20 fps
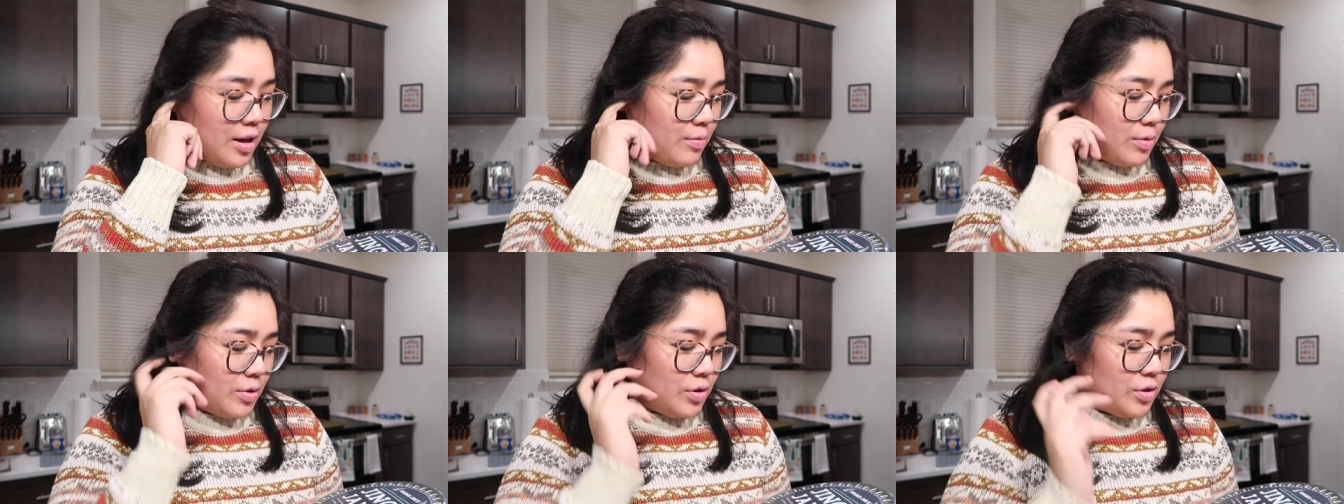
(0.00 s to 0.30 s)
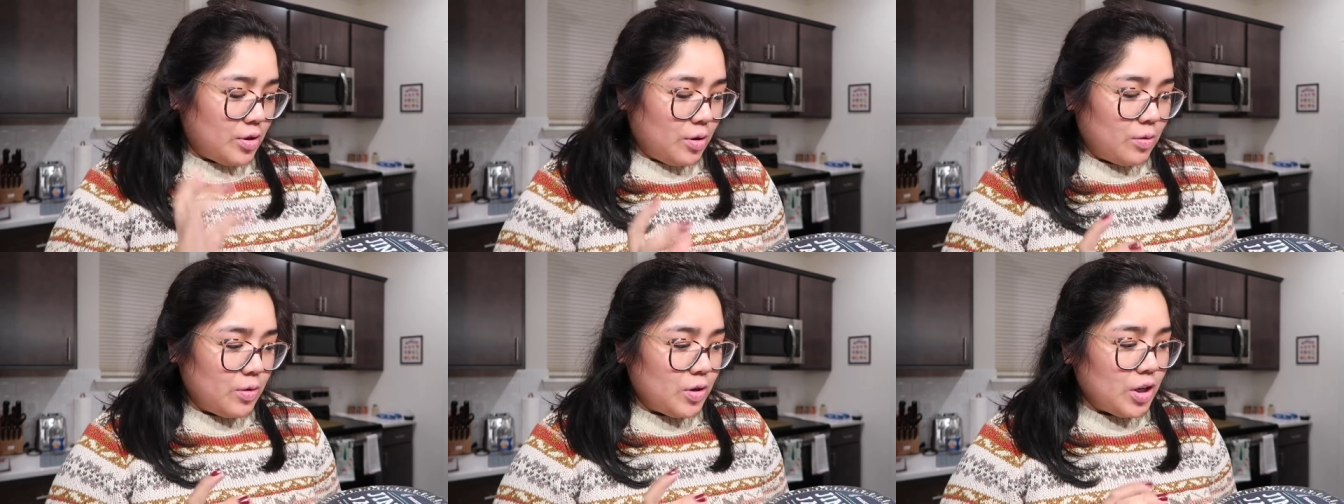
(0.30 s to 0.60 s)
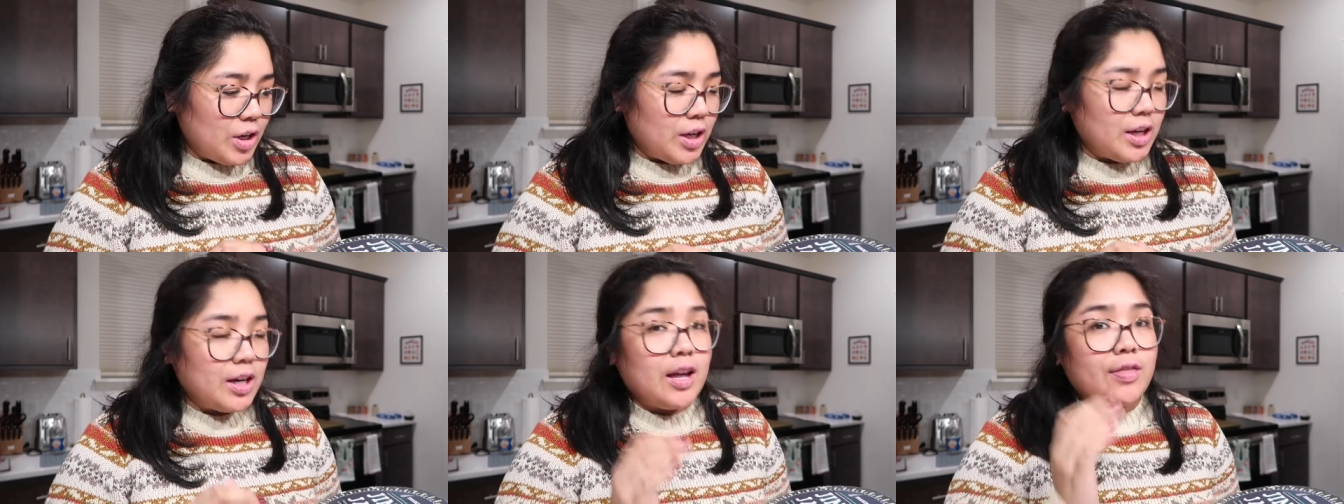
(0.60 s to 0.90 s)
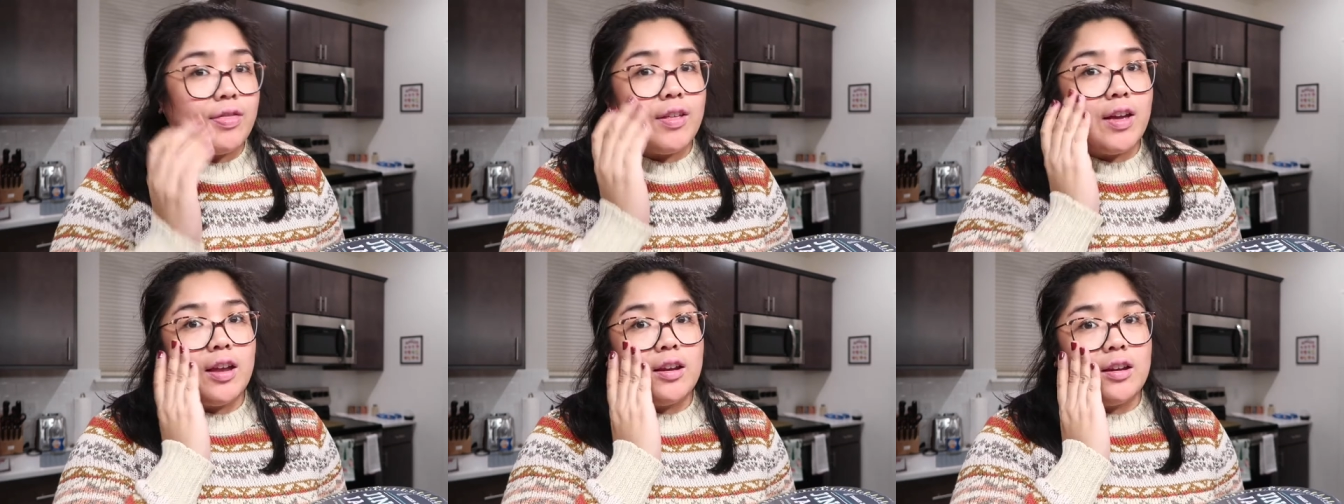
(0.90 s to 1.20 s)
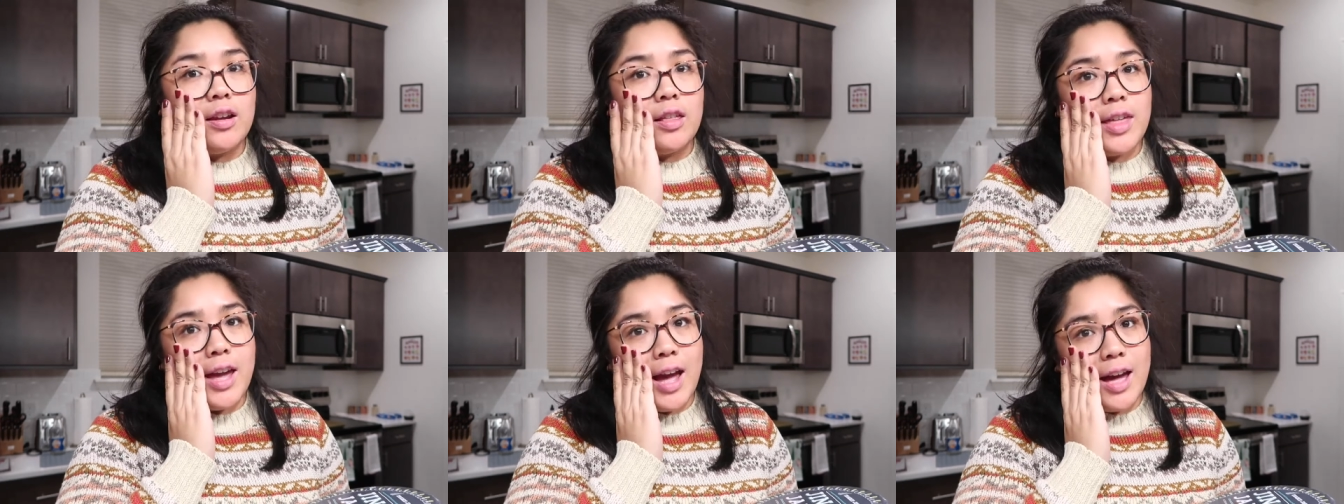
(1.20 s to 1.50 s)
It was so good. And
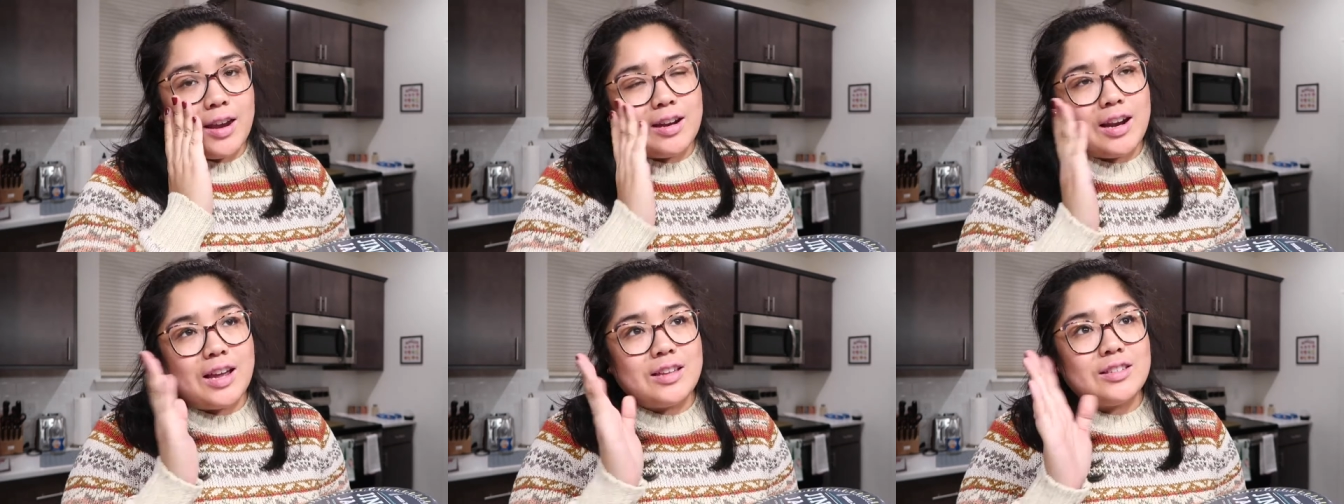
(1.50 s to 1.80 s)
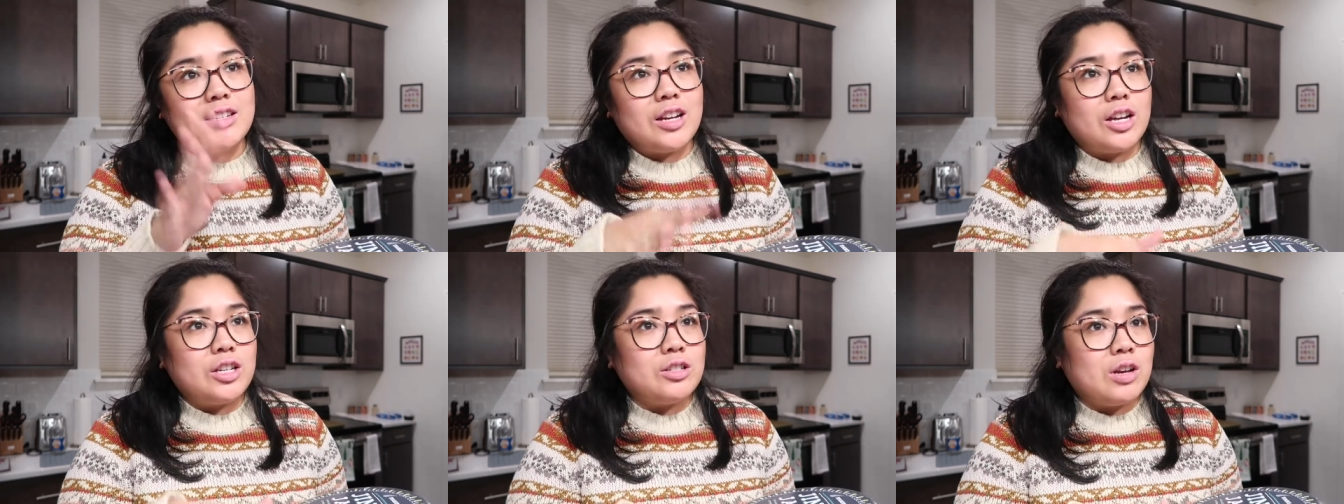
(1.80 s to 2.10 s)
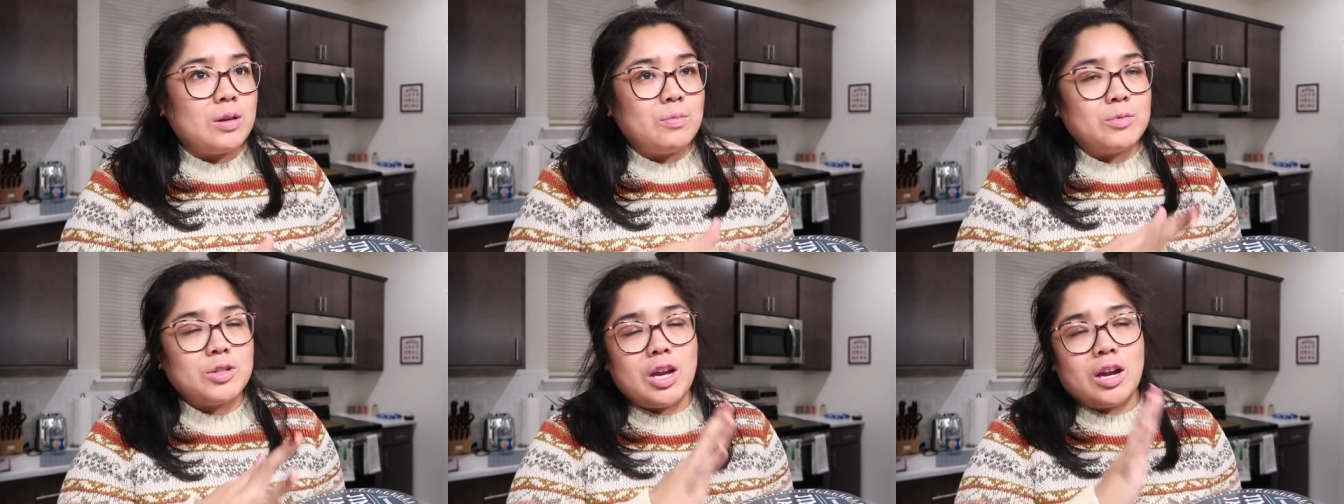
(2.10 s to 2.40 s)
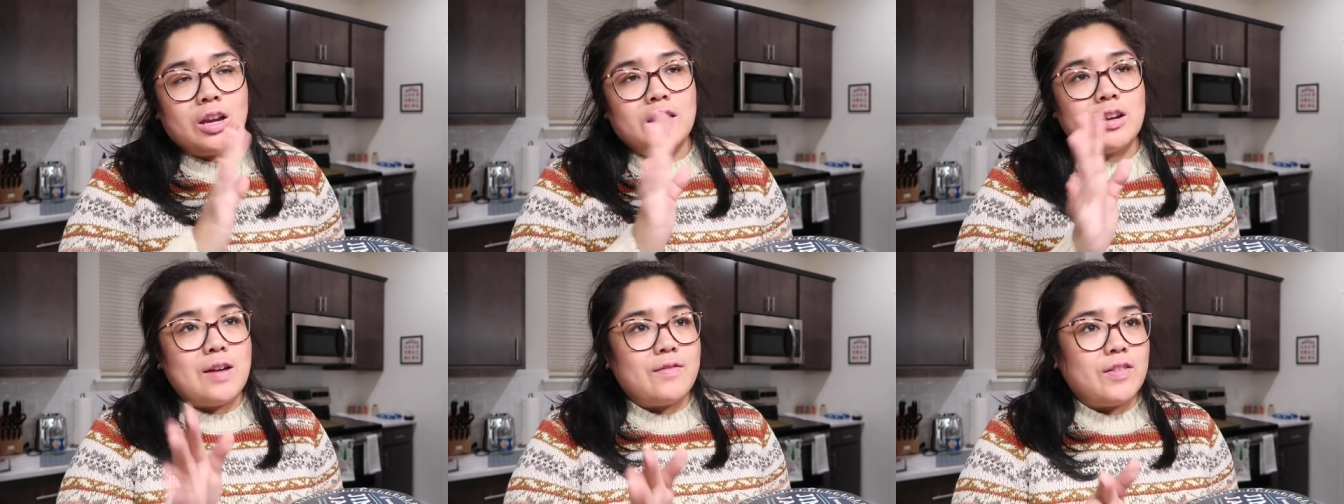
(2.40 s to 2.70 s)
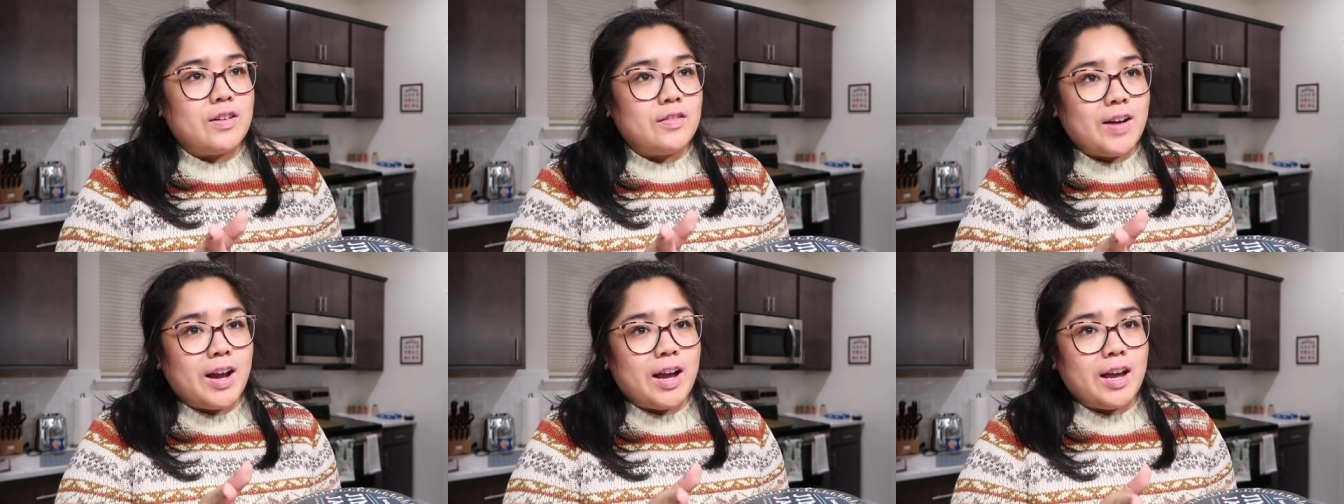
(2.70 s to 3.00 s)
then they had it as an ice cream, which I could
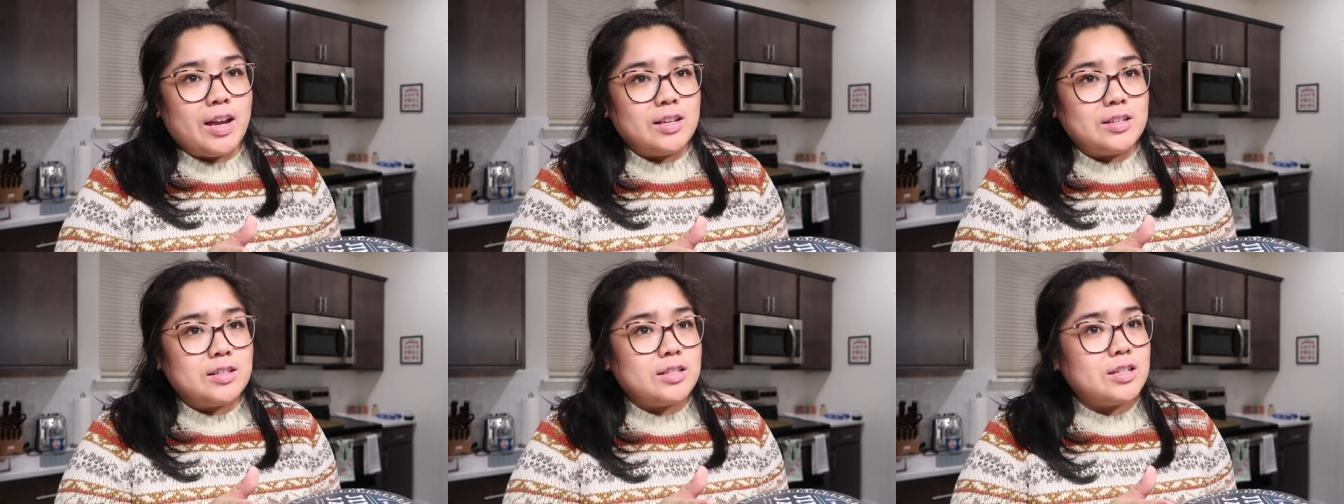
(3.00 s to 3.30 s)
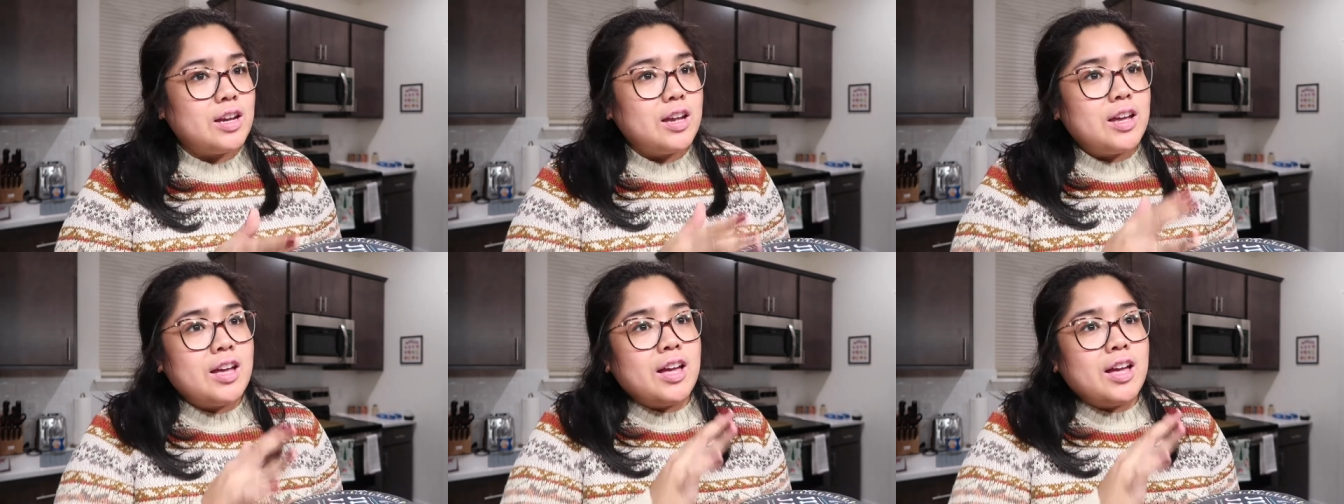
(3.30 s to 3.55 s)
never find.